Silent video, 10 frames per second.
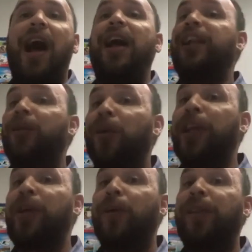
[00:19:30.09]
And the
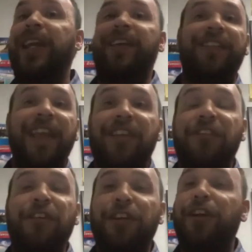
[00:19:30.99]
really cool thing is
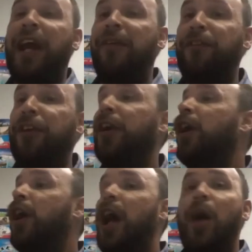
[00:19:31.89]
next year or the year after,